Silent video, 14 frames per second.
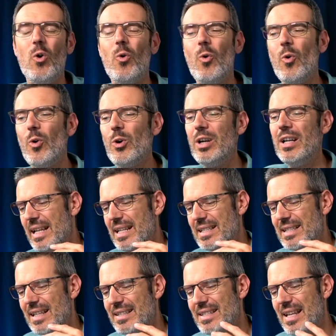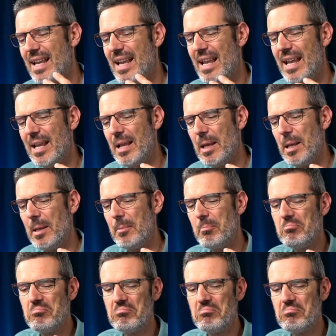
or is, let's say,